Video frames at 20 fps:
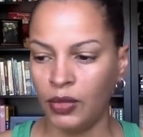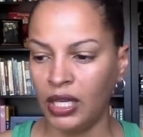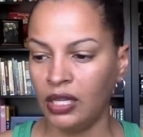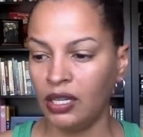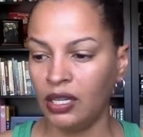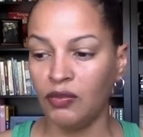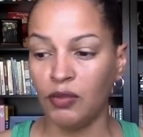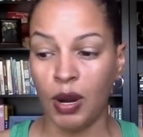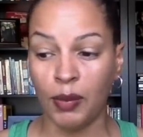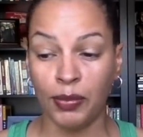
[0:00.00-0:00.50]

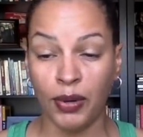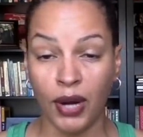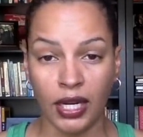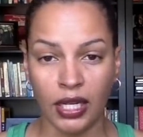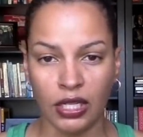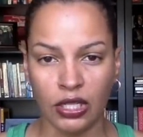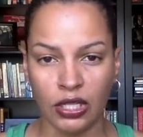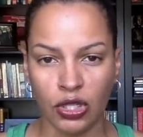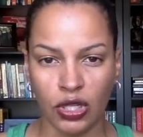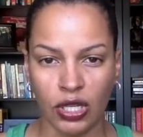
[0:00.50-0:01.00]
any of my
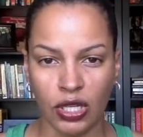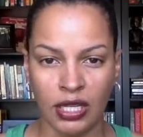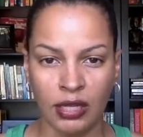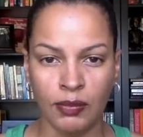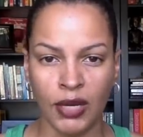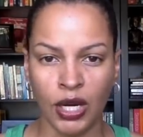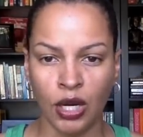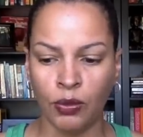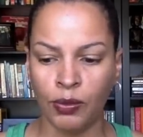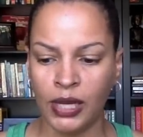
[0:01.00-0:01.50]
products,
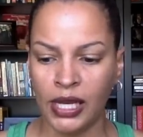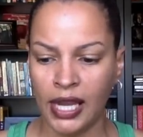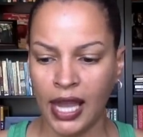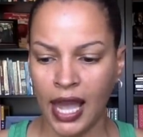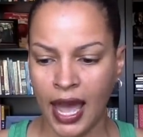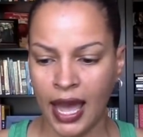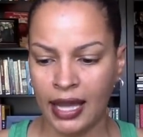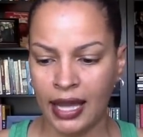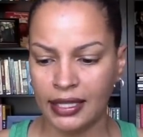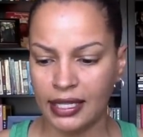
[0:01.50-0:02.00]
email me
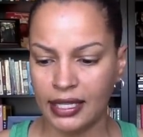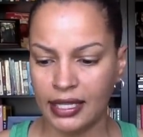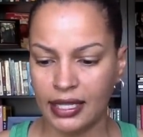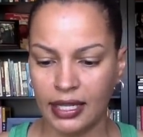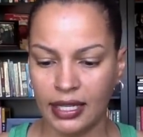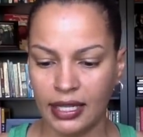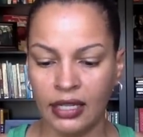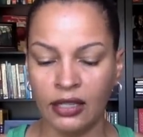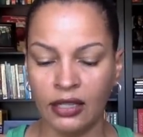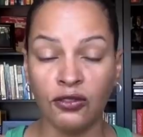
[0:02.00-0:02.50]
at
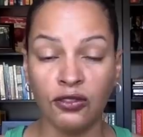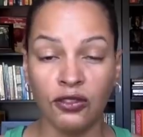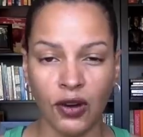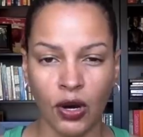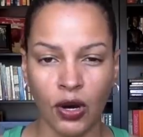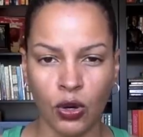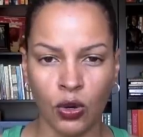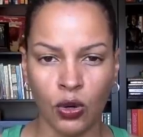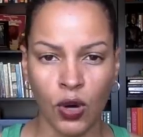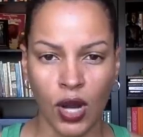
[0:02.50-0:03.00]

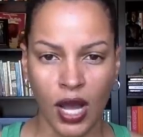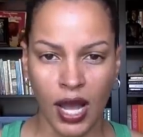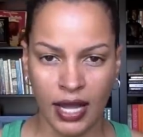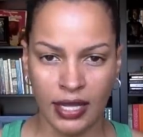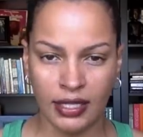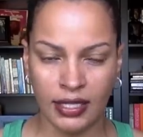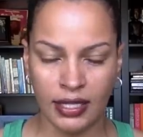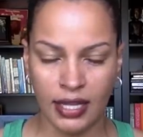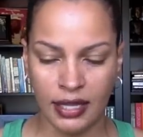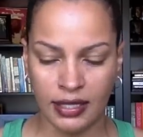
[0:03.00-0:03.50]

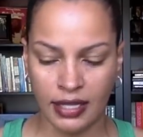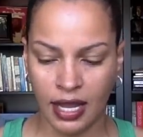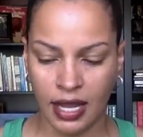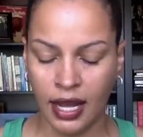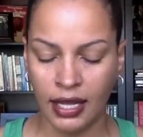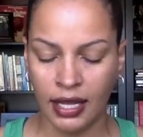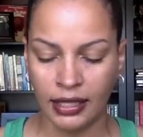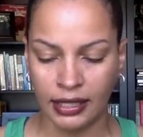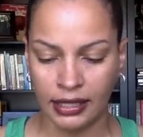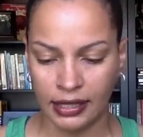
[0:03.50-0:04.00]

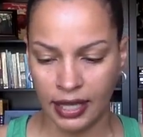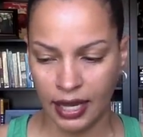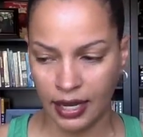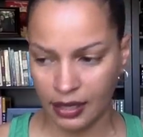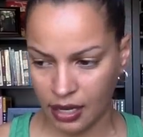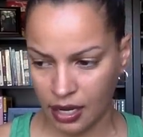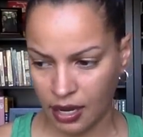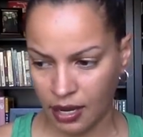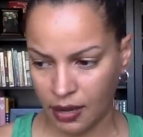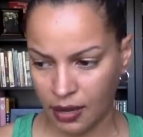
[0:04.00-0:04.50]

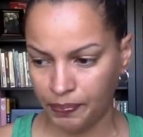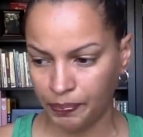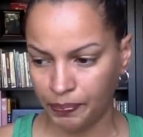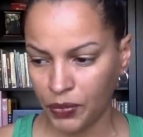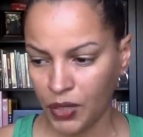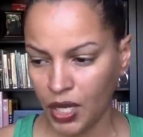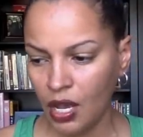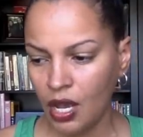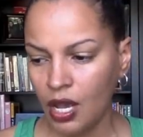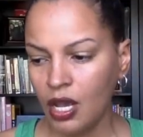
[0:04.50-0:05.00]
info@zazaali.com.
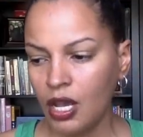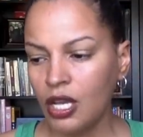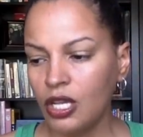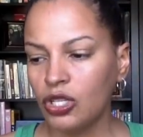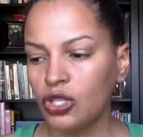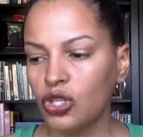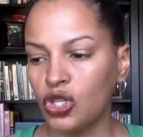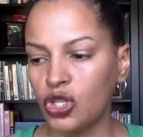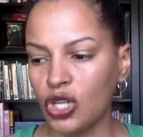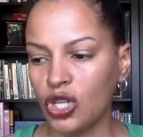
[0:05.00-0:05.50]

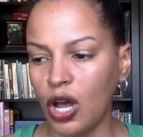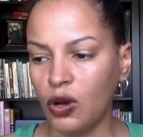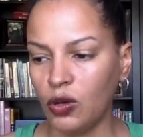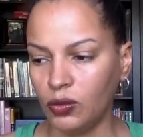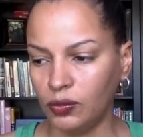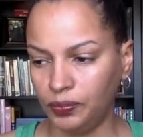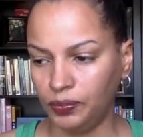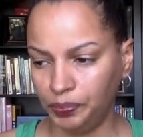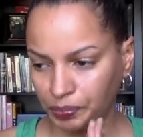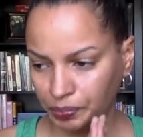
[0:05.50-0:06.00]

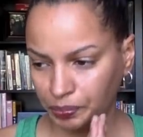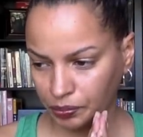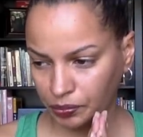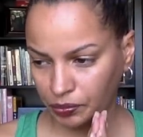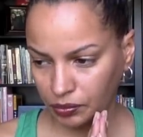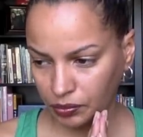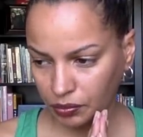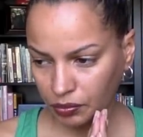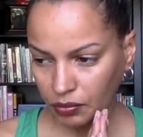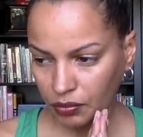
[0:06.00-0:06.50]
So
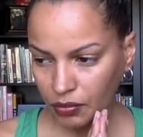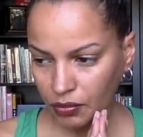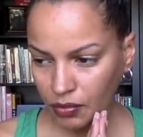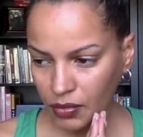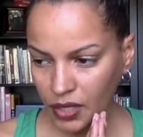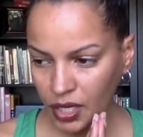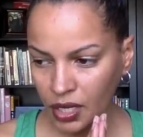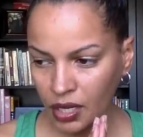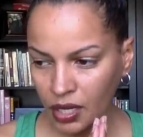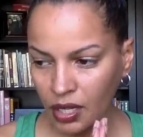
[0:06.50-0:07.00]

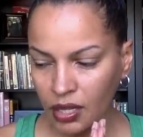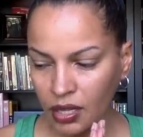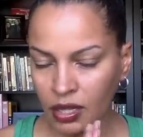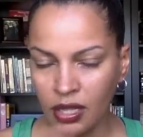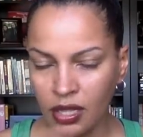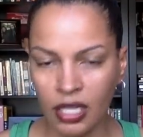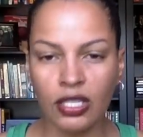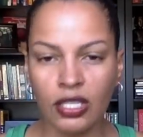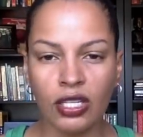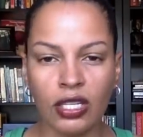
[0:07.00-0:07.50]

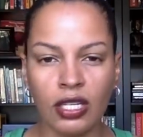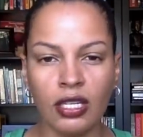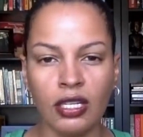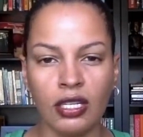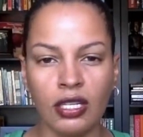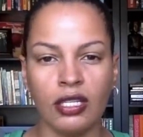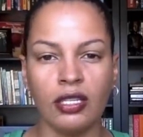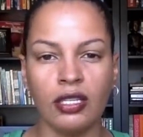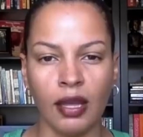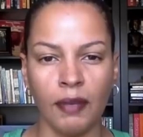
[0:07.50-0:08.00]
this
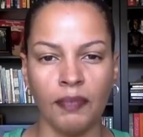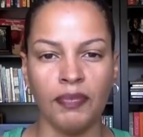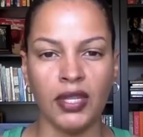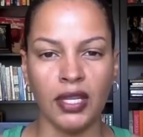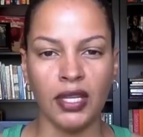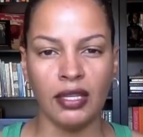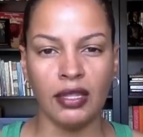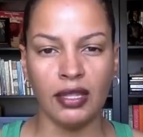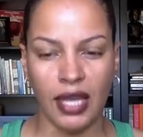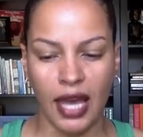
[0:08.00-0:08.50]
is
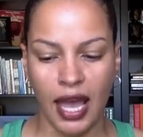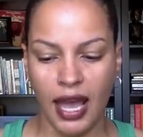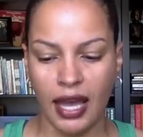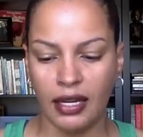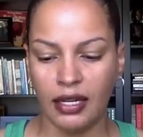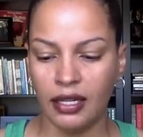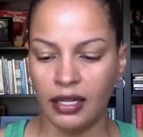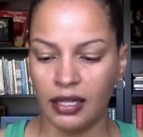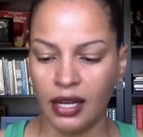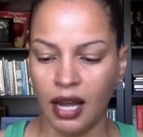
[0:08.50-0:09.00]

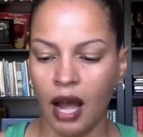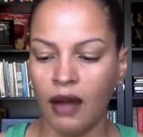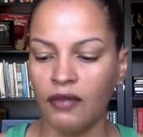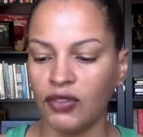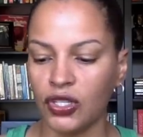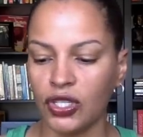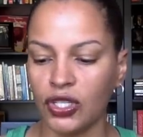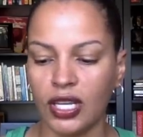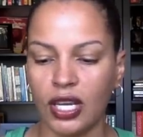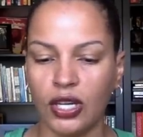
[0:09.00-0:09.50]
a
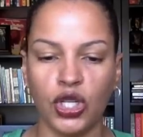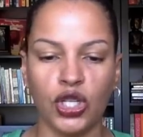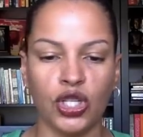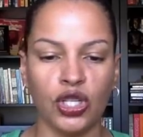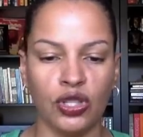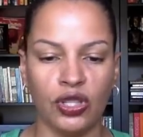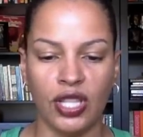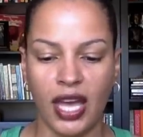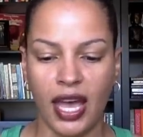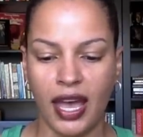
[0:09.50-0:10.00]

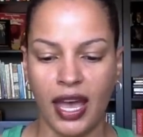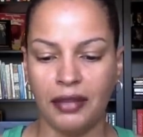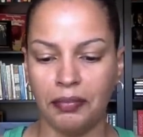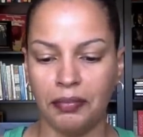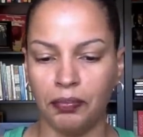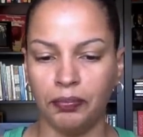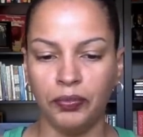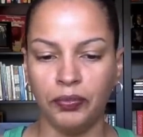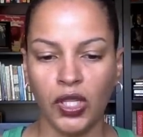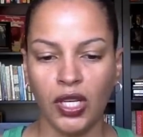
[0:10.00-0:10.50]
conversation that
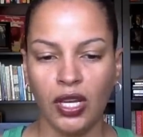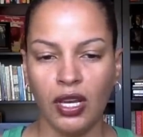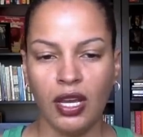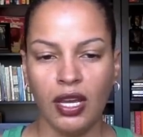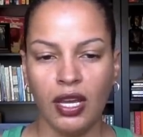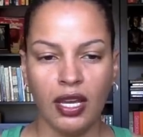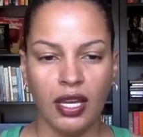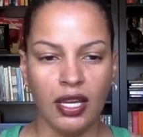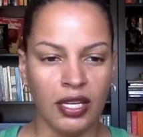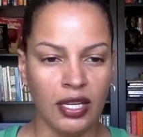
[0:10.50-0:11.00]

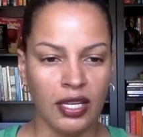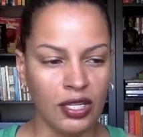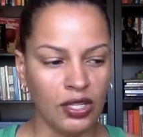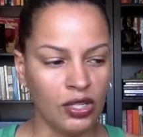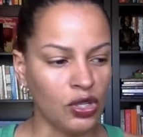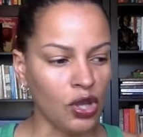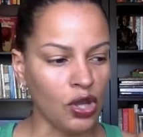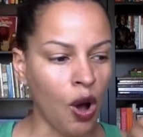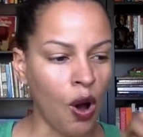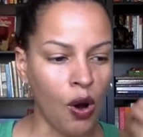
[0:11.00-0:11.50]

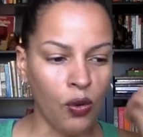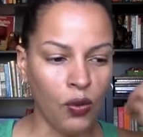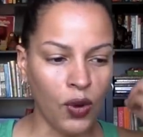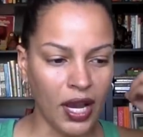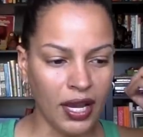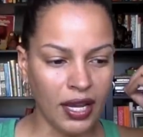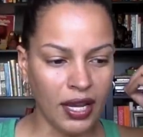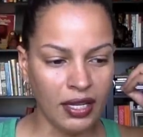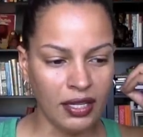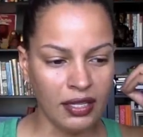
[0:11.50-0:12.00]
is
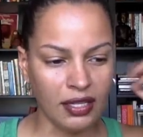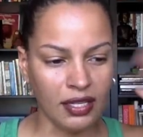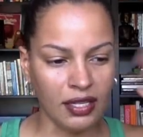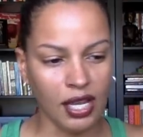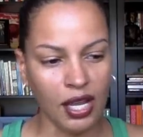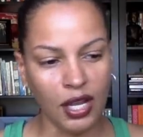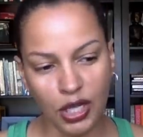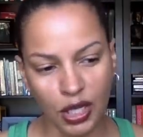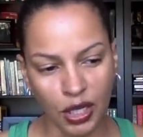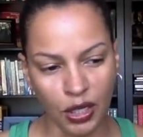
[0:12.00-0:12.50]

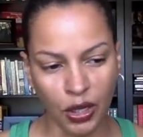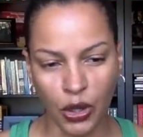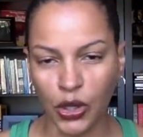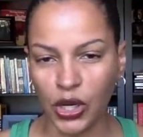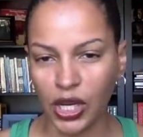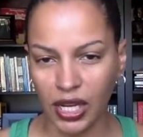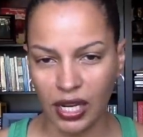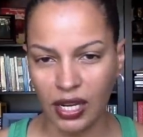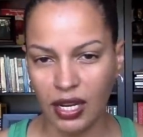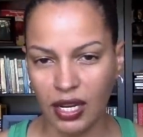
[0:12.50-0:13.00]
always
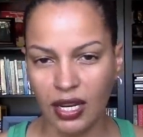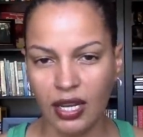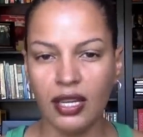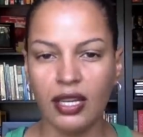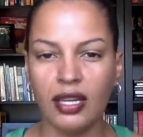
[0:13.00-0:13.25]
lurking